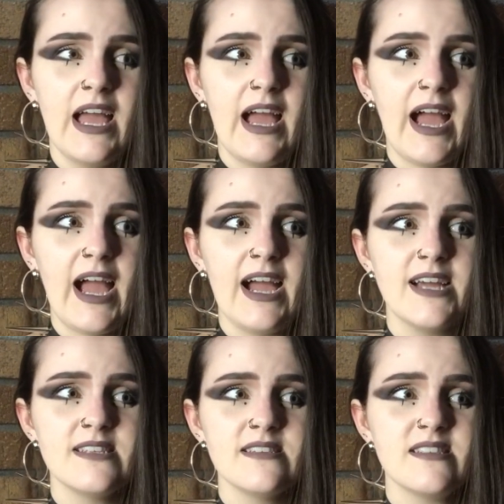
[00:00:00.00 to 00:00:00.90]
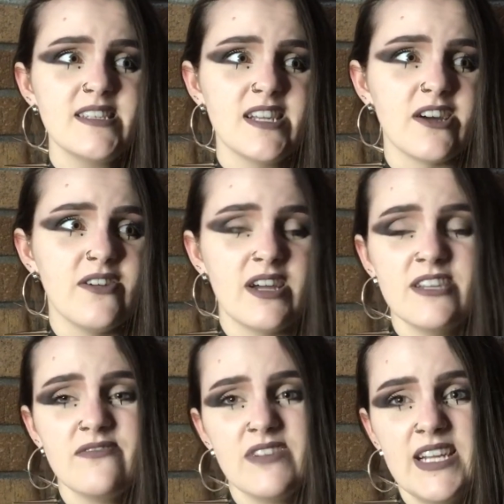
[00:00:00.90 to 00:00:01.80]
and you know, I
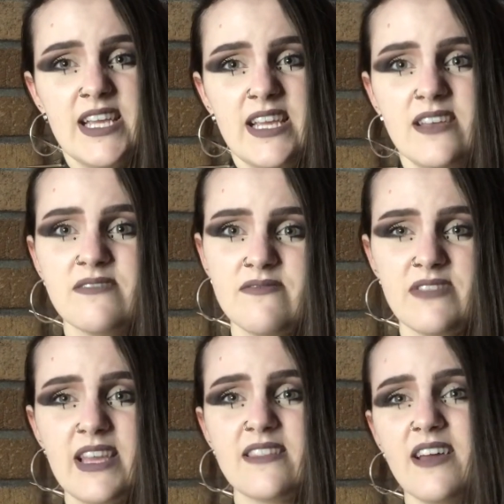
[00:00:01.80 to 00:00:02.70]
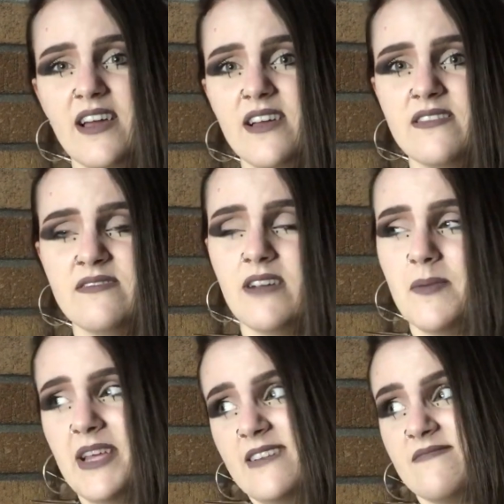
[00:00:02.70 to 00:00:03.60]
don't really think they're, I
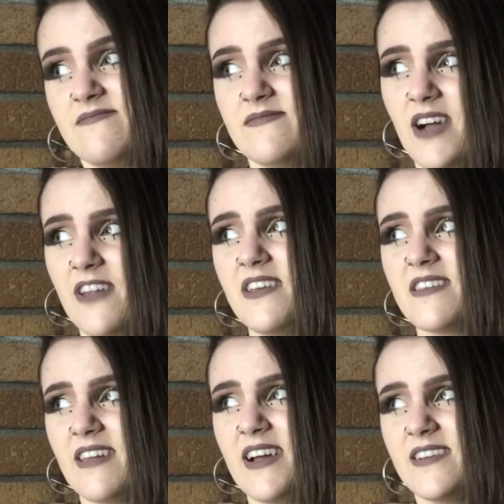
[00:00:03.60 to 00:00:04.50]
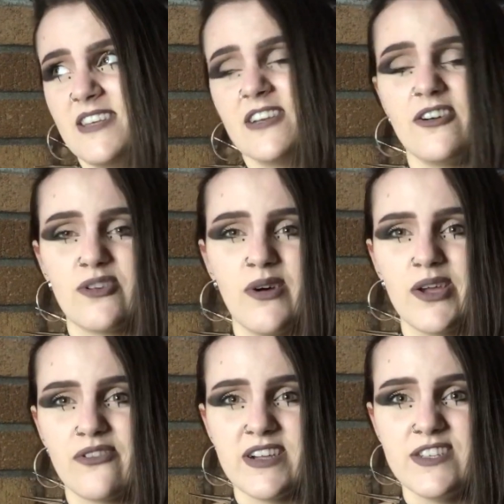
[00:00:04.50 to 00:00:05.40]
mean, I think they're, you know, quite
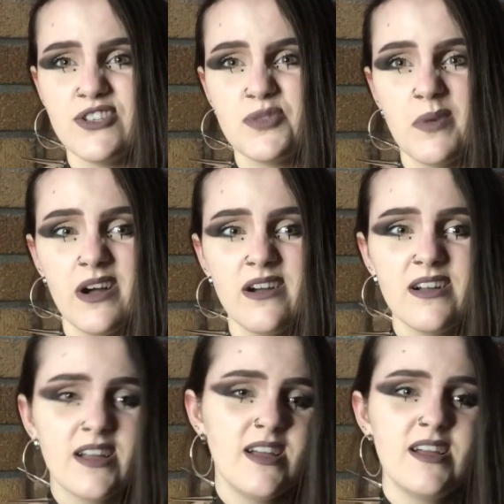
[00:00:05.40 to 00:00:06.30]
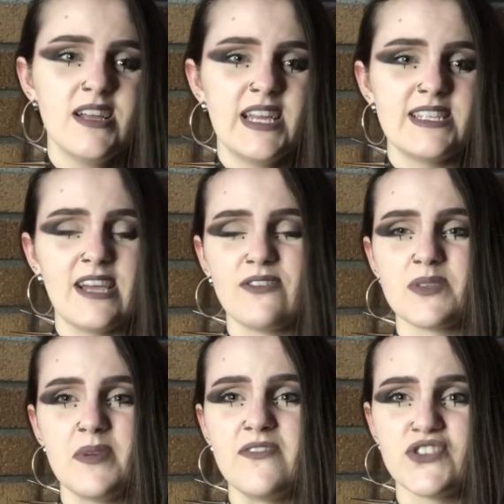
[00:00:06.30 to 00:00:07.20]
cringe, but it tells a
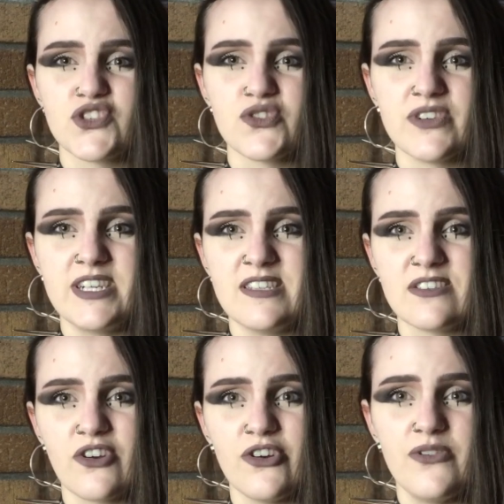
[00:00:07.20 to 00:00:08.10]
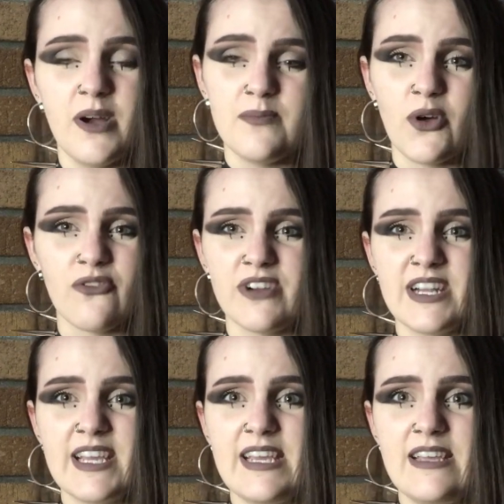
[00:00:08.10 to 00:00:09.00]
bit of a story, so I'm not
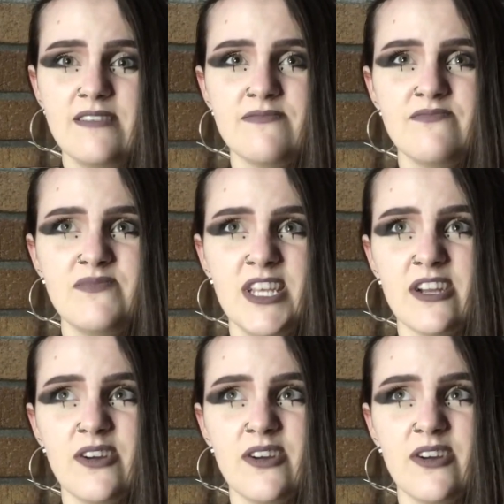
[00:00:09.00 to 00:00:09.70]
really, you know,